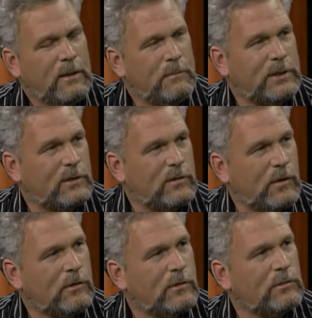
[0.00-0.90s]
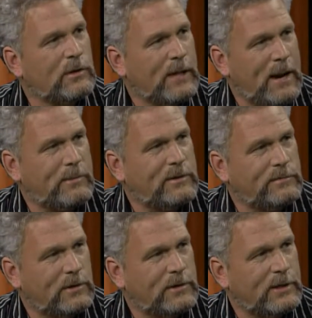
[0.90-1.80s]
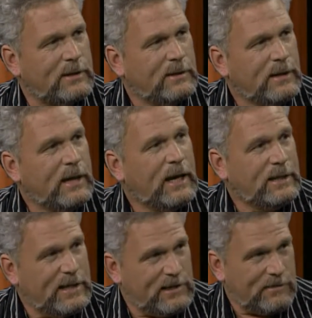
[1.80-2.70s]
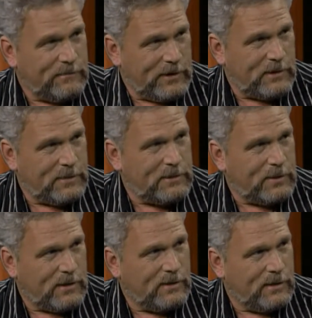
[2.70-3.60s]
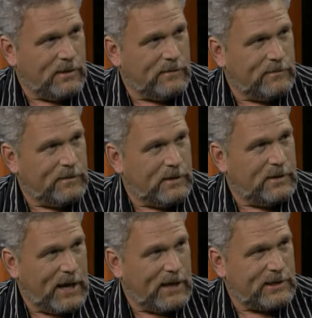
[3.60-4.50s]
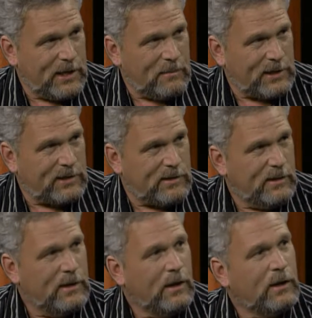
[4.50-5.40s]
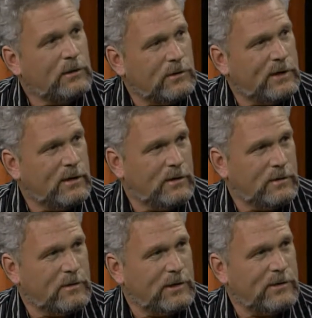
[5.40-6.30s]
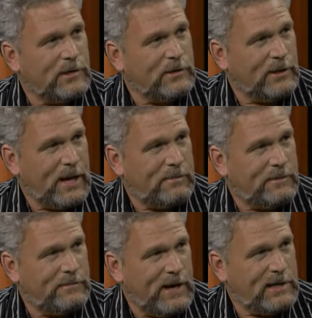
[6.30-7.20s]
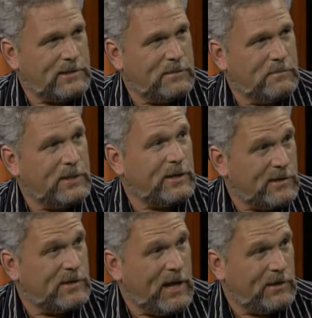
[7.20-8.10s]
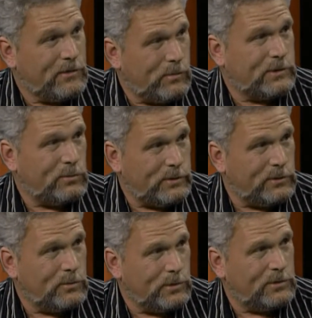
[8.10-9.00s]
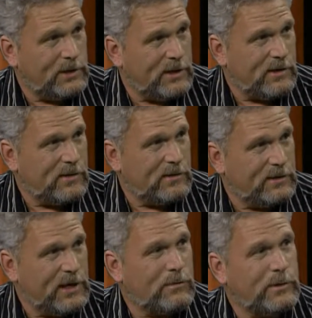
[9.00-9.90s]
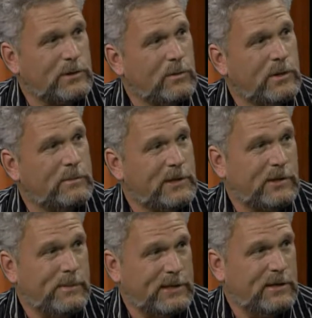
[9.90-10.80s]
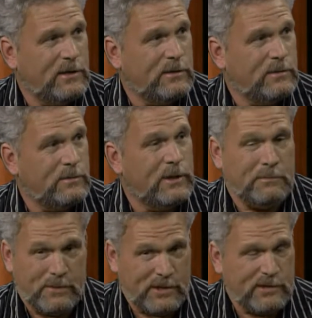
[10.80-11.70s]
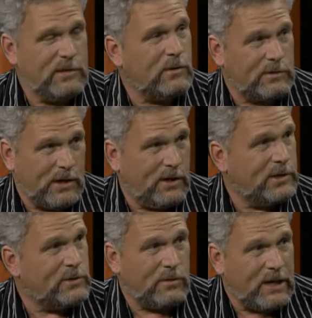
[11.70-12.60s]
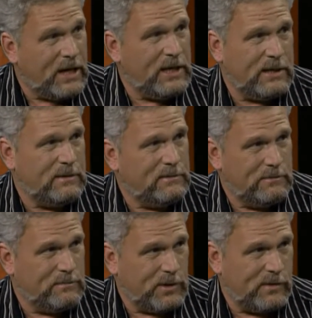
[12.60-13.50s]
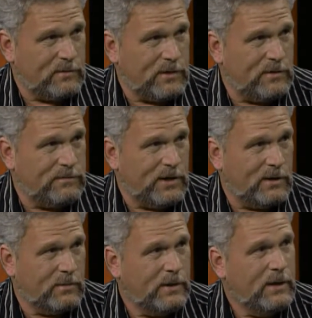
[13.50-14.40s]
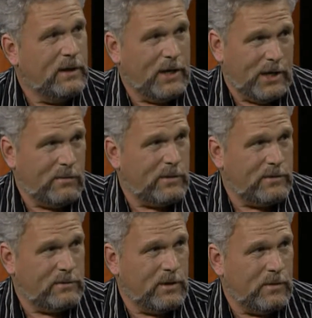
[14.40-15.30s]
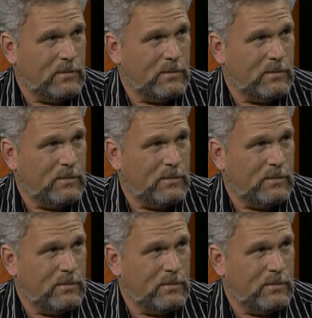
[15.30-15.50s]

but there's also collaborative learning, and that's a very big part of the academics. Learn how to do things in a collaborative fashion, because that is what the real world is. That's what you're going to be expected to do in business or college or any pursuit that you follow, anywhere you go.